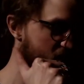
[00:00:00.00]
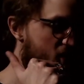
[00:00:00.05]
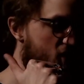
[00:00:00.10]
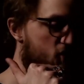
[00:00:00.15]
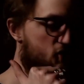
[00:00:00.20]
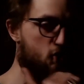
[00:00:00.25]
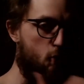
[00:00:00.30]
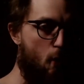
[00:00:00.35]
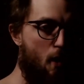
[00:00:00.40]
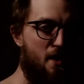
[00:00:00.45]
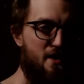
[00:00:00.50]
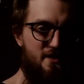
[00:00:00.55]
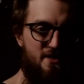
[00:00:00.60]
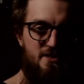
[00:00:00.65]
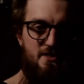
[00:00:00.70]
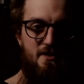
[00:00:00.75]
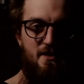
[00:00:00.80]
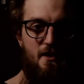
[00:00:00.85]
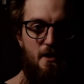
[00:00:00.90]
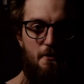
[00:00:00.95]
twice
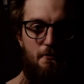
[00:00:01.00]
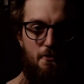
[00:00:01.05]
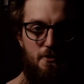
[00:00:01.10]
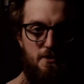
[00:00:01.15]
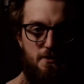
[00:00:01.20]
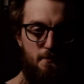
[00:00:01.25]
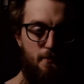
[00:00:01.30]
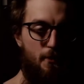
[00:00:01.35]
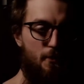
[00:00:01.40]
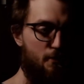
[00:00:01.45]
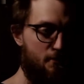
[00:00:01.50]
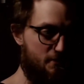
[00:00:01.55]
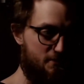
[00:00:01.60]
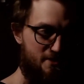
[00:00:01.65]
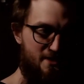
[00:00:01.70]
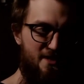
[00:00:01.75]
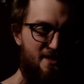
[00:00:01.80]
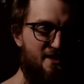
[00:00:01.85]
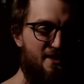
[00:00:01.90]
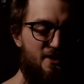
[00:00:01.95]
for it to pause.
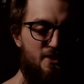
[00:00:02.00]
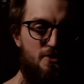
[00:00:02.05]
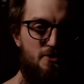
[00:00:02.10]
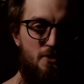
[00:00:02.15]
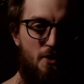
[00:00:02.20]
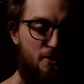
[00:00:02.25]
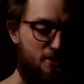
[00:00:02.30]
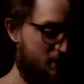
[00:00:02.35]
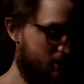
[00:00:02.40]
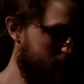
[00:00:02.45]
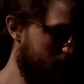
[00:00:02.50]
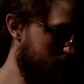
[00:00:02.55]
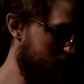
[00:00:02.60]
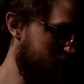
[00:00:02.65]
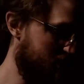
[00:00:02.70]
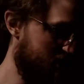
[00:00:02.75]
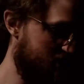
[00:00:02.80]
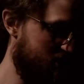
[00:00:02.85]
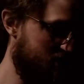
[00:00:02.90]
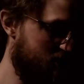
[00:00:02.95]
Not a huge
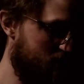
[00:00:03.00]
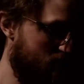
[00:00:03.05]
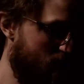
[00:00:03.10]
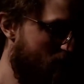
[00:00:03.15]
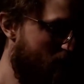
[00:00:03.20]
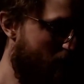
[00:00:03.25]
issue.